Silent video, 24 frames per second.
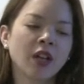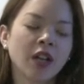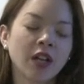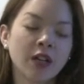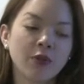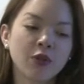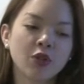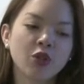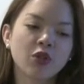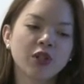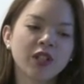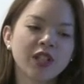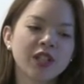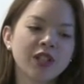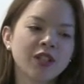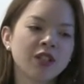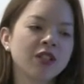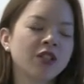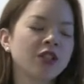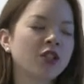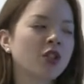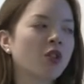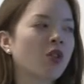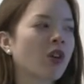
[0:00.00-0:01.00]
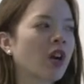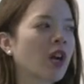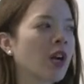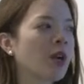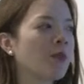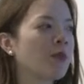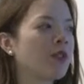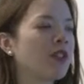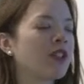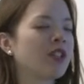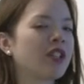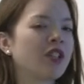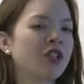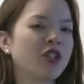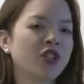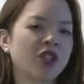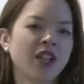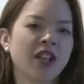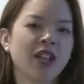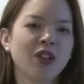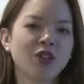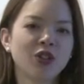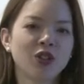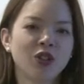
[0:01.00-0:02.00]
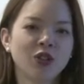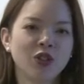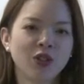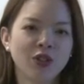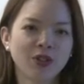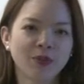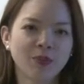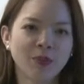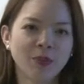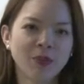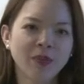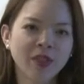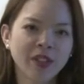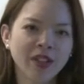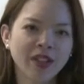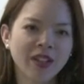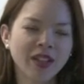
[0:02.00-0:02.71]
He was trying to describe the internet to them.